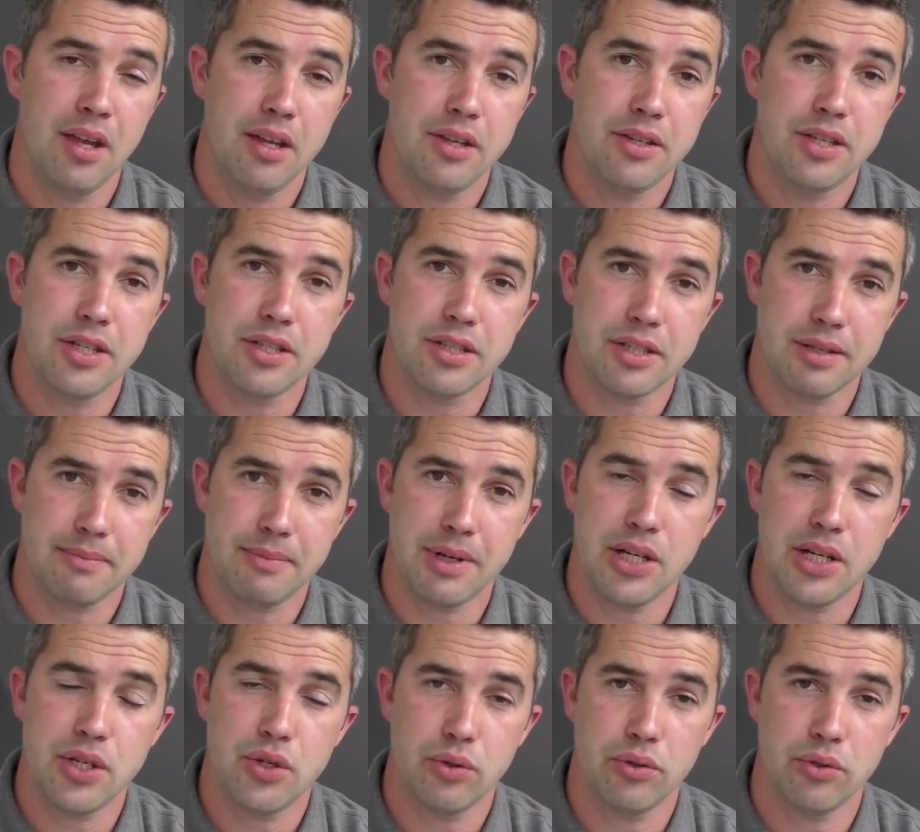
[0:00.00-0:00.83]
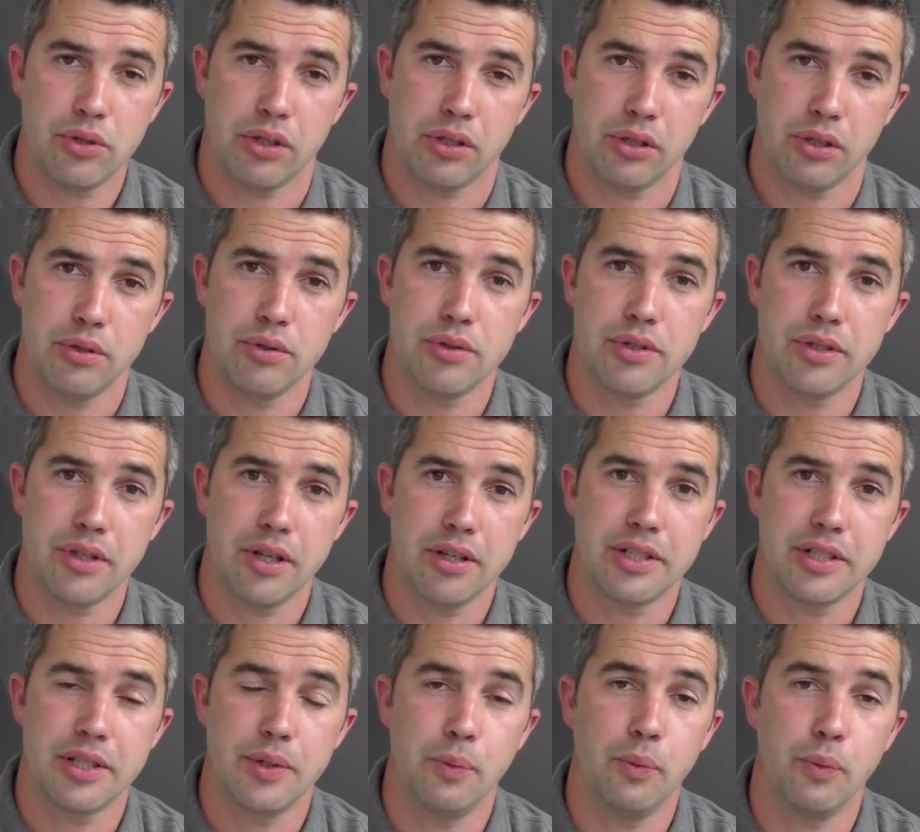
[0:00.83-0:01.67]
just to make sure the glue is
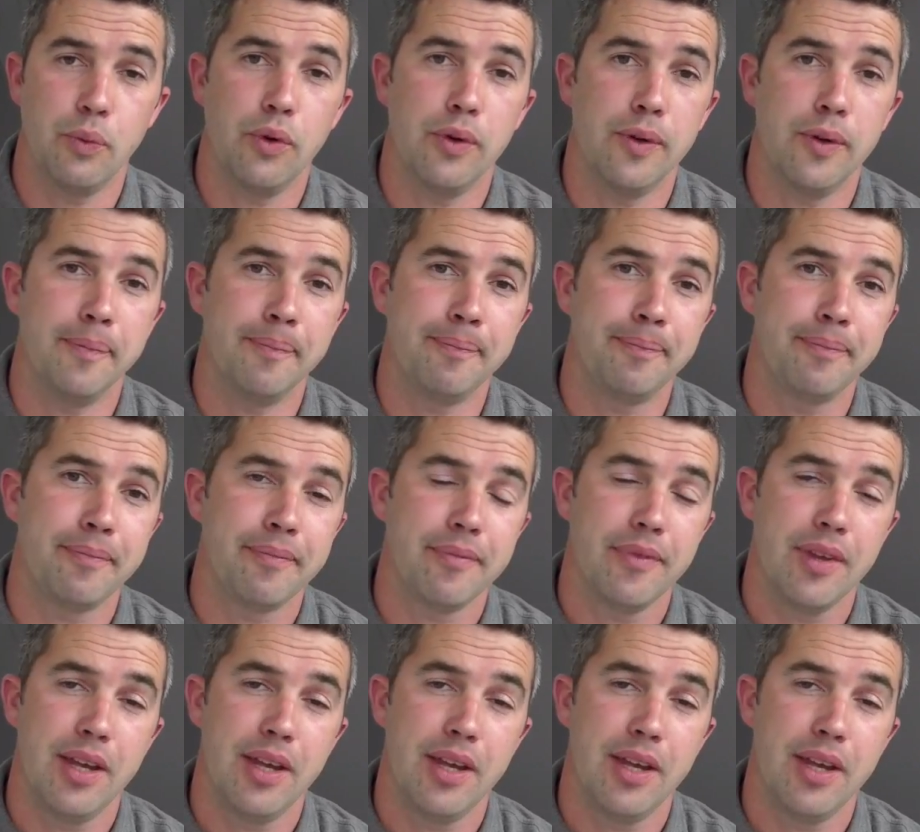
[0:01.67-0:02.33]
nice and warm.